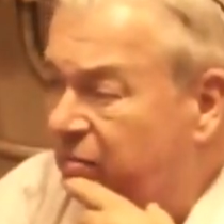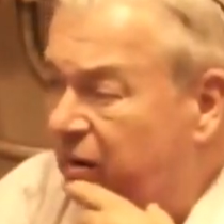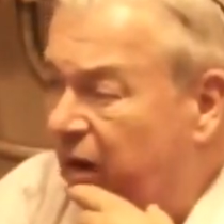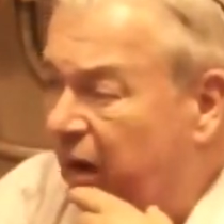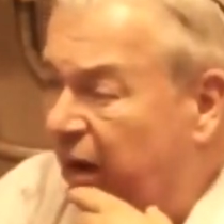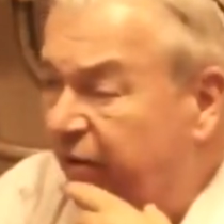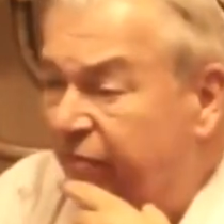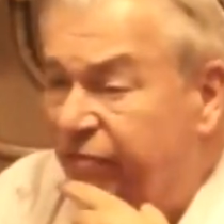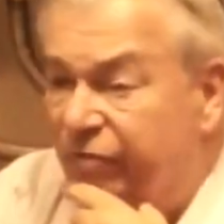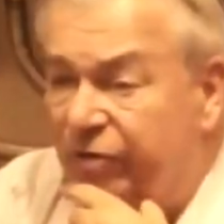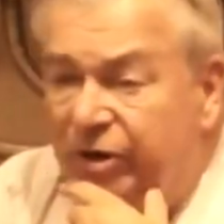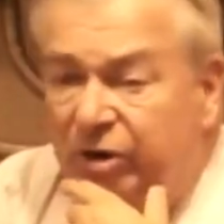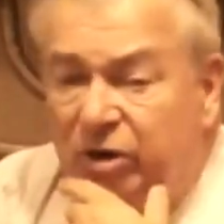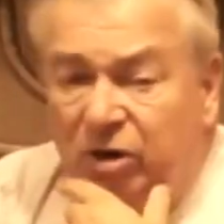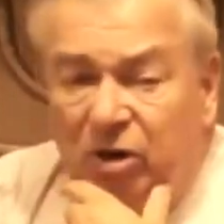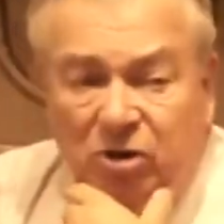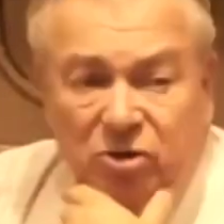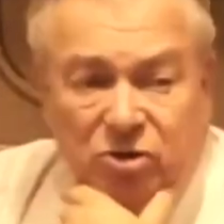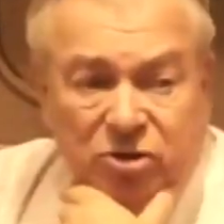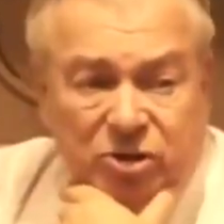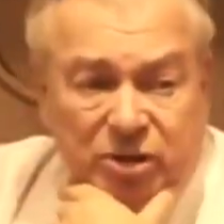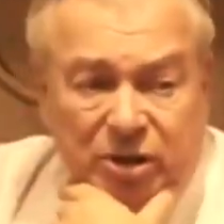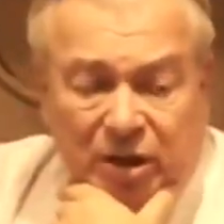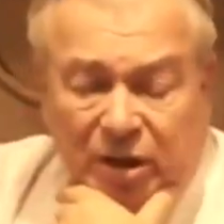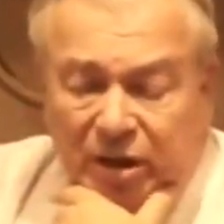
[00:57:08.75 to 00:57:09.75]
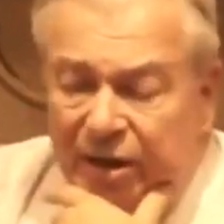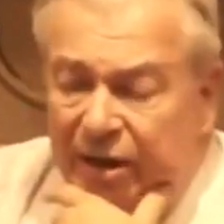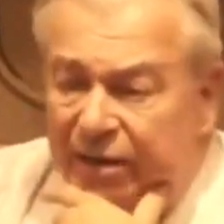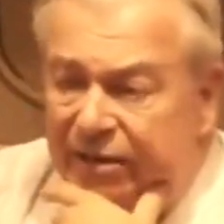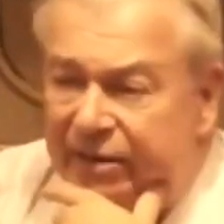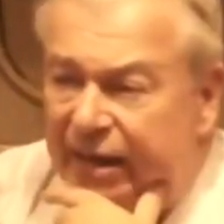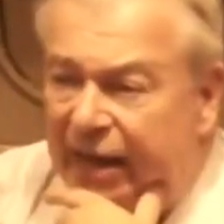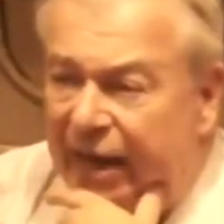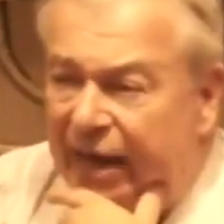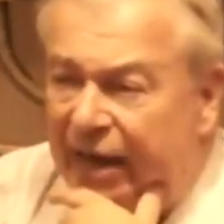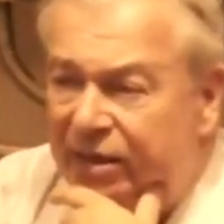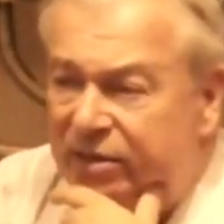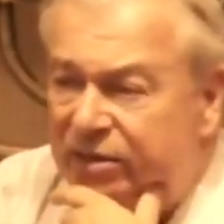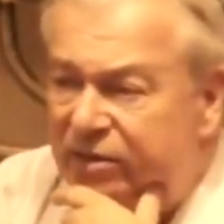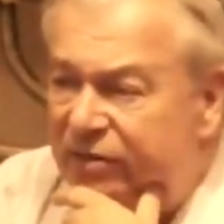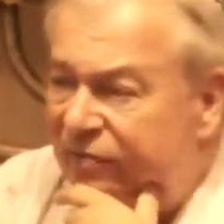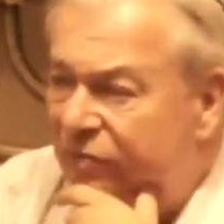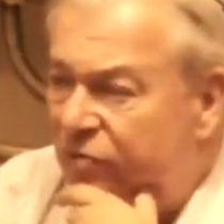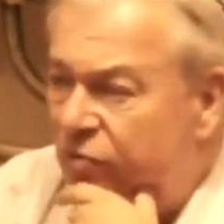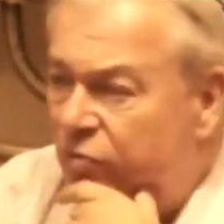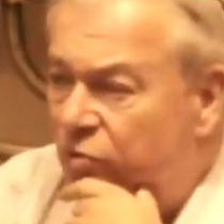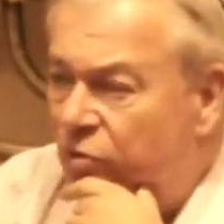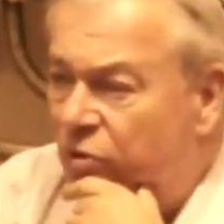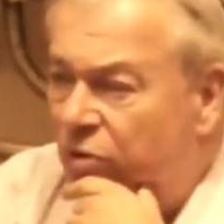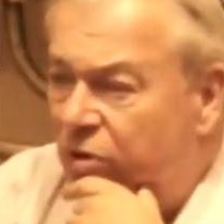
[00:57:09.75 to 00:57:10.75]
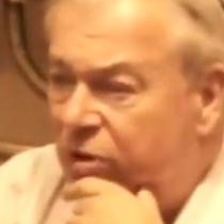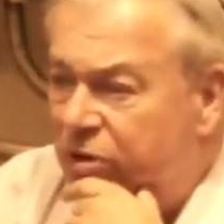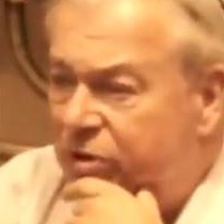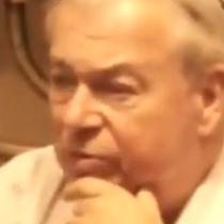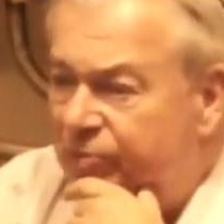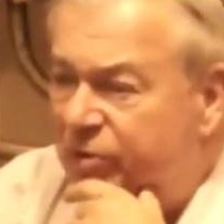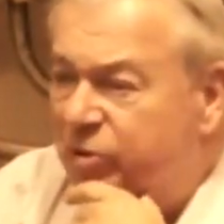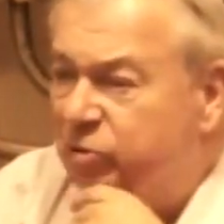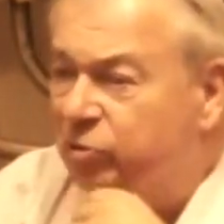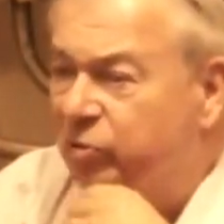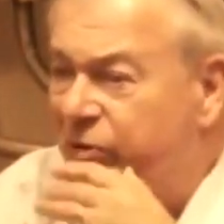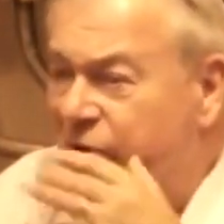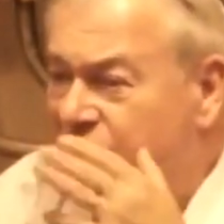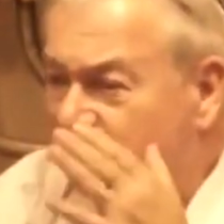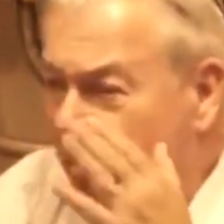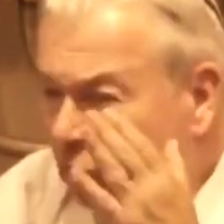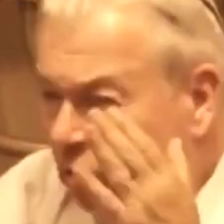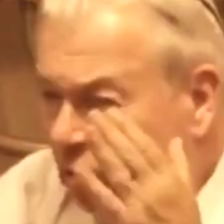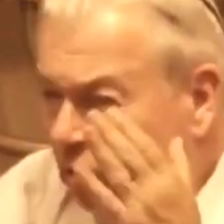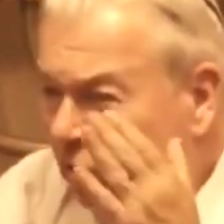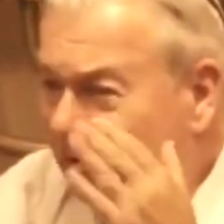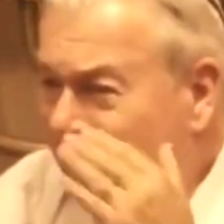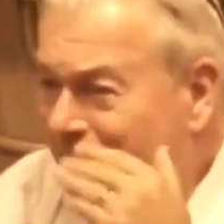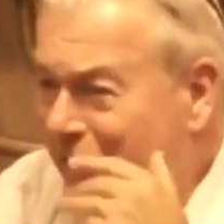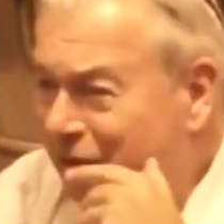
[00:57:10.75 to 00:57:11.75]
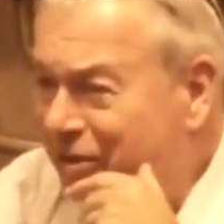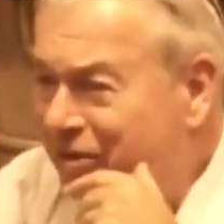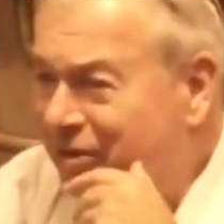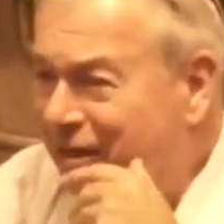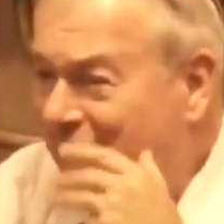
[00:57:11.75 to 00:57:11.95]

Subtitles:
Ivory Coast, and they had civil wars between the north and the